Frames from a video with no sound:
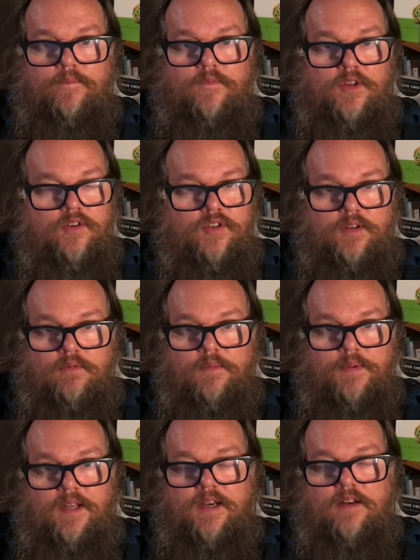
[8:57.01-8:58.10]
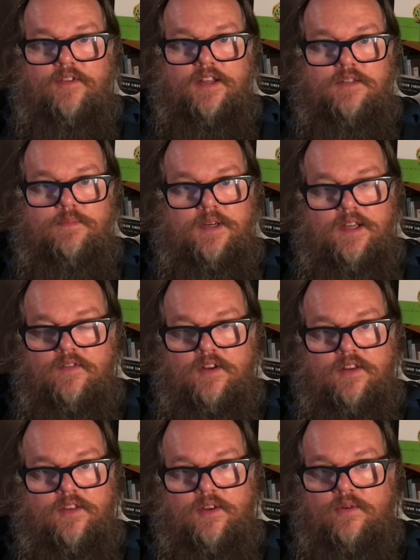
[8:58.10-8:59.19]
Usually repeated events, but even
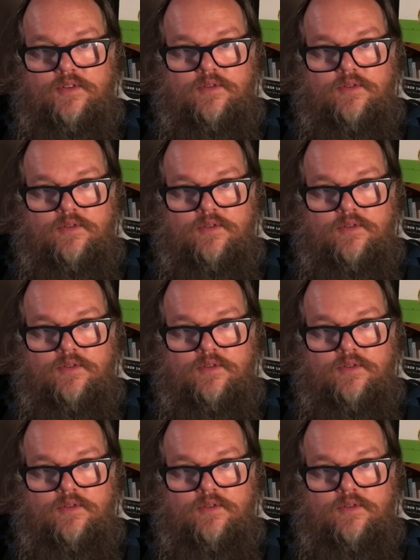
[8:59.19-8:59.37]
in those